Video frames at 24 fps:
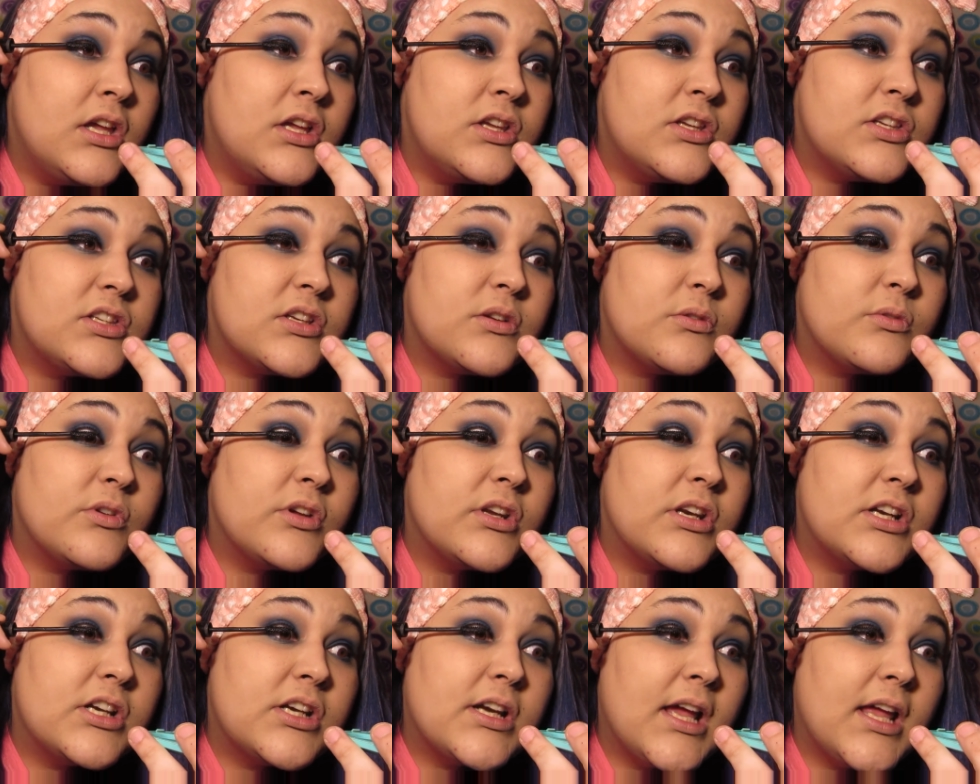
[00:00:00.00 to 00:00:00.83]
So we're
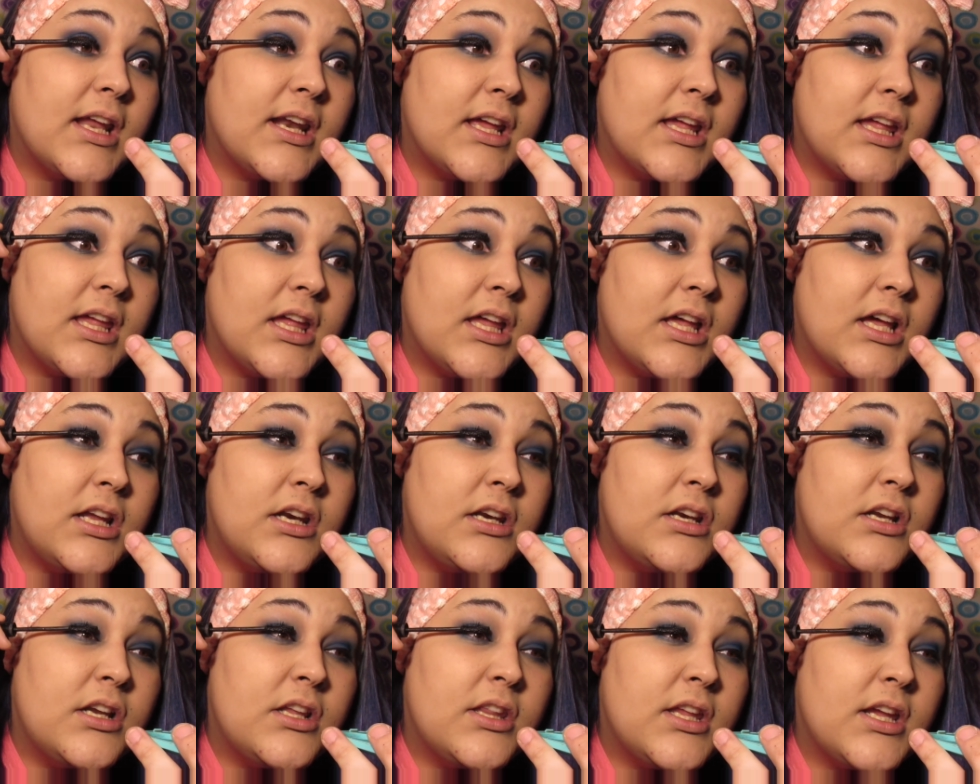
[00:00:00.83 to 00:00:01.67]
going to kind of get
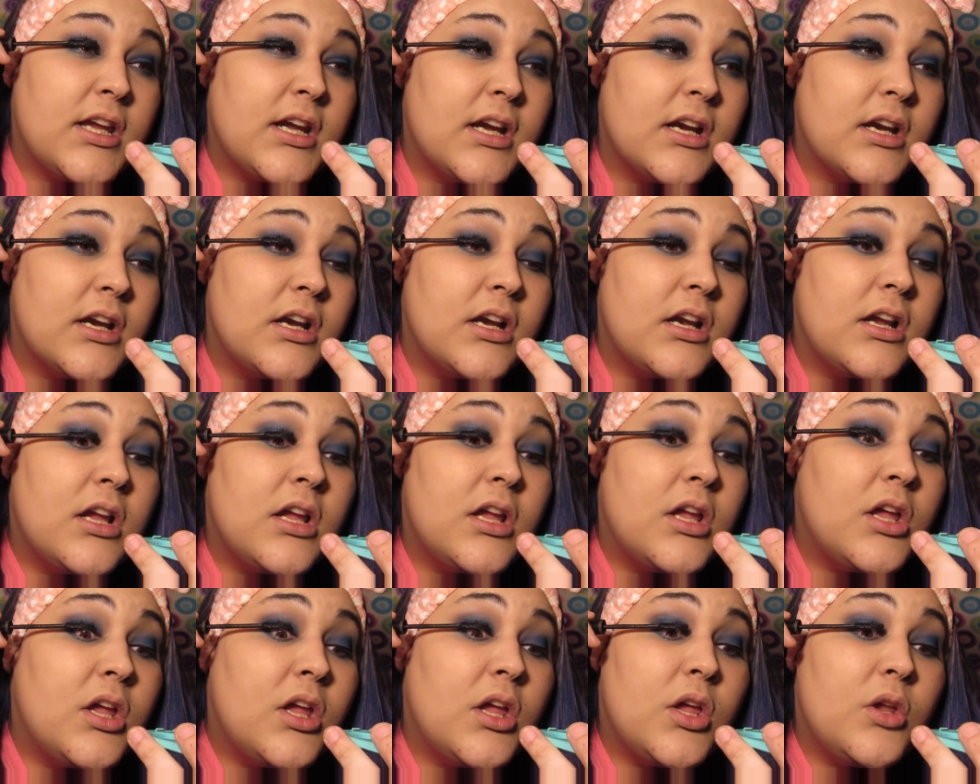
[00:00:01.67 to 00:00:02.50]
under there
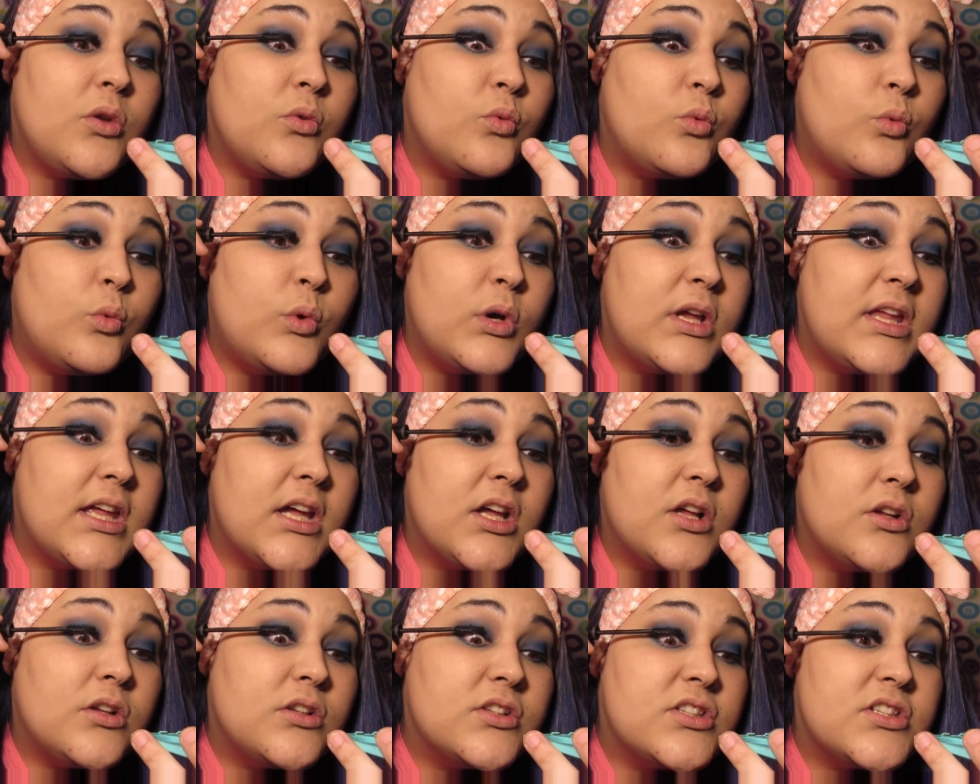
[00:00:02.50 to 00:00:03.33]
and
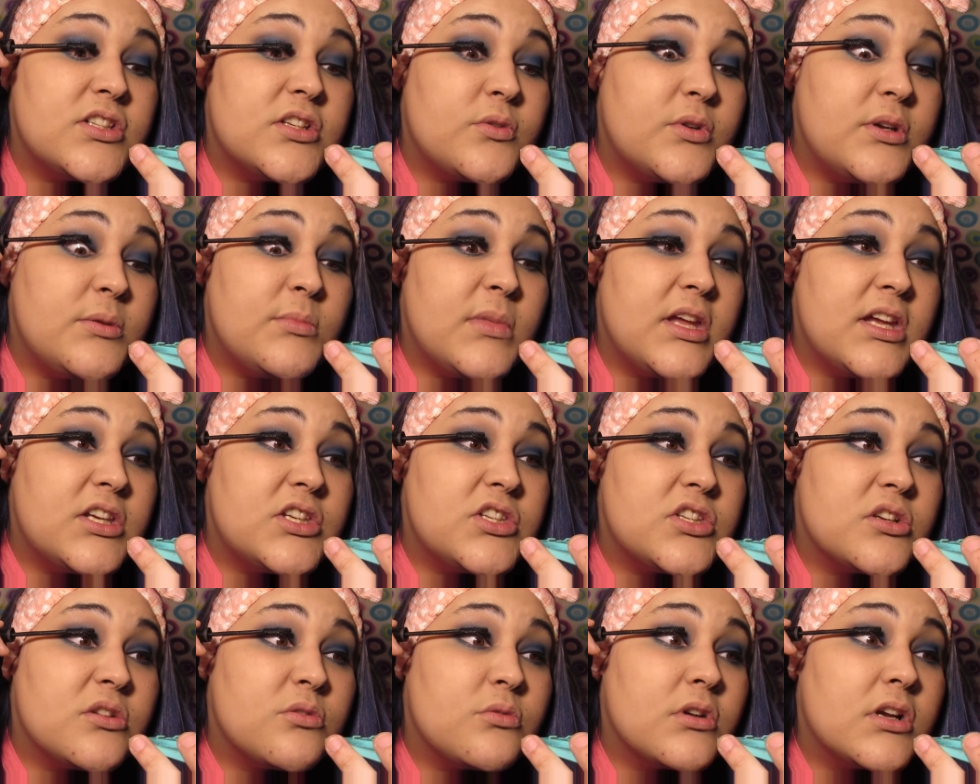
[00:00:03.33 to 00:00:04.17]
wiggle so we make
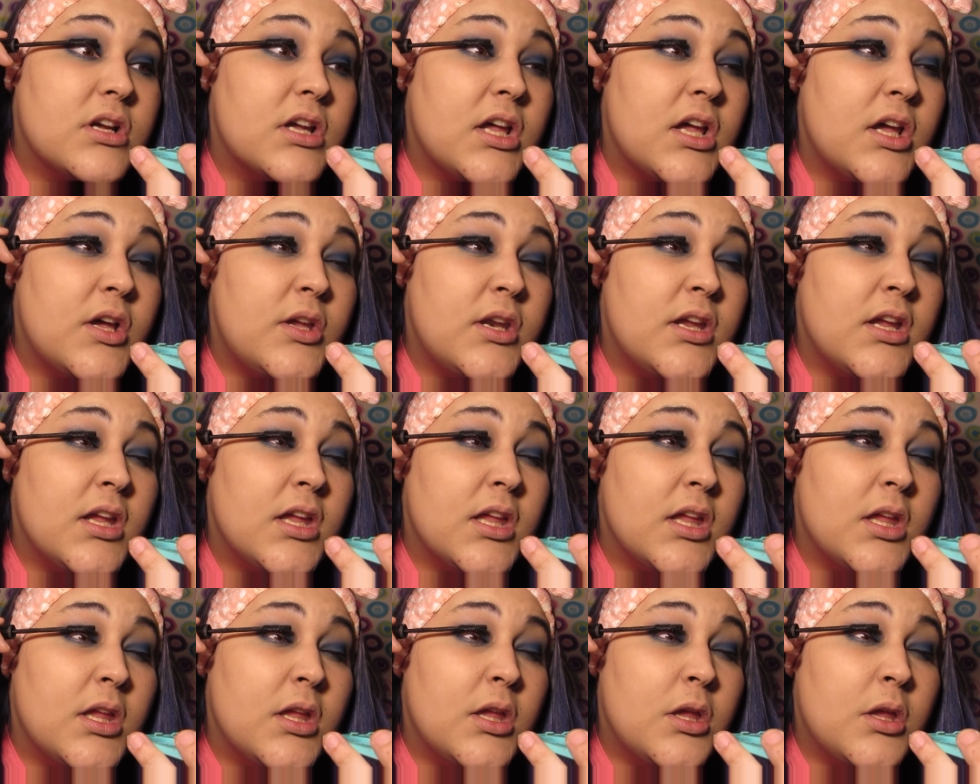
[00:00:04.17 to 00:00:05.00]
sure we're coating
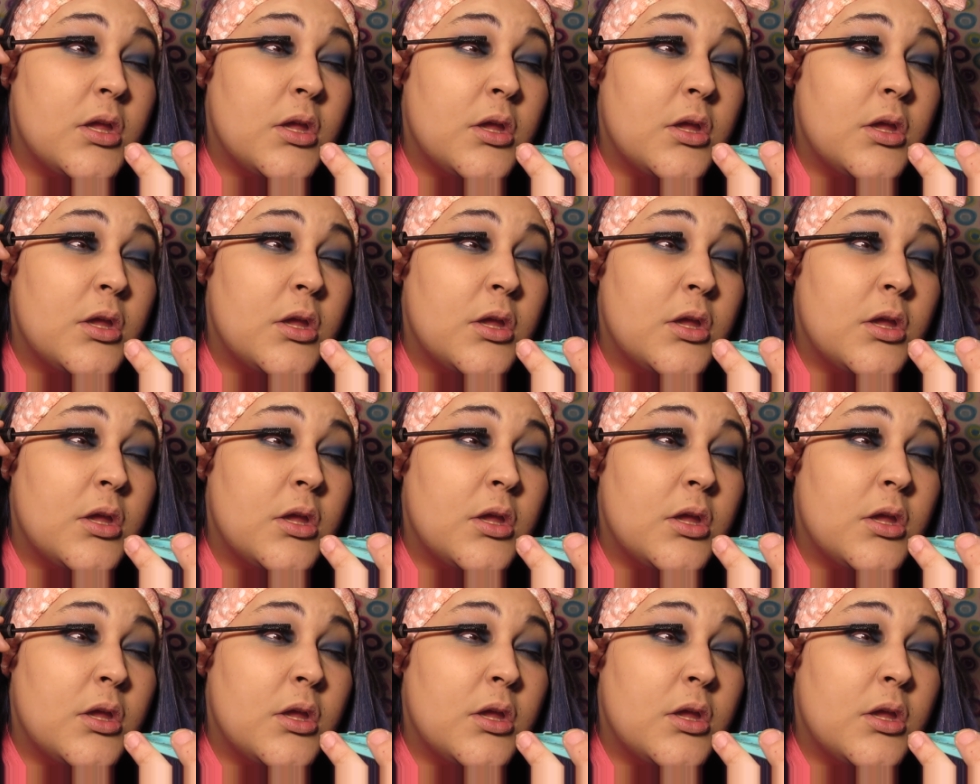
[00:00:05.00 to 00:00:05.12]
it.